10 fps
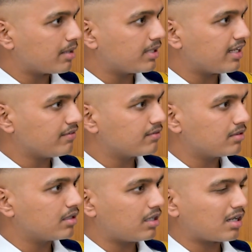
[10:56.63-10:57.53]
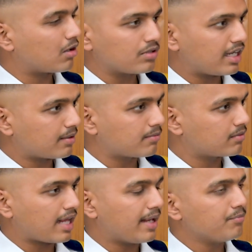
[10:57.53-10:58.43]
I believe, around that
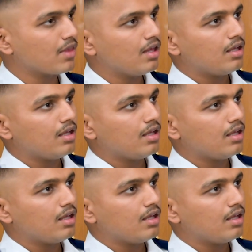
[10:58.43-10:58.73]
time.